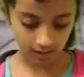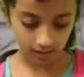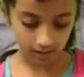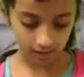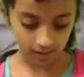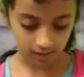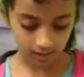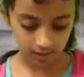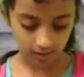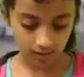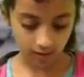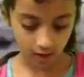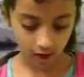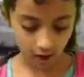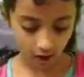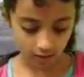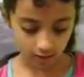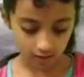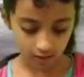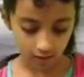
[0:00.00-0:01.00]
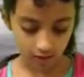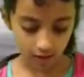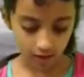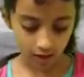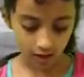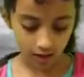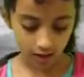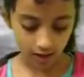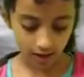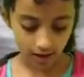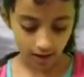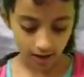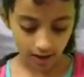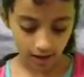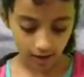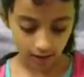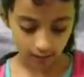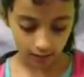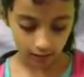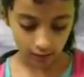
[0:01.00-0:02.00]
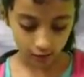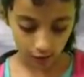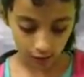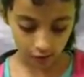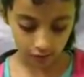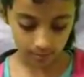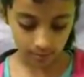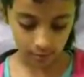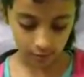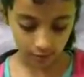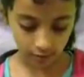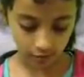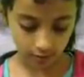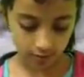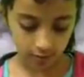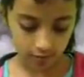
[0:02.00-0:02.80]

It can cause a large amount of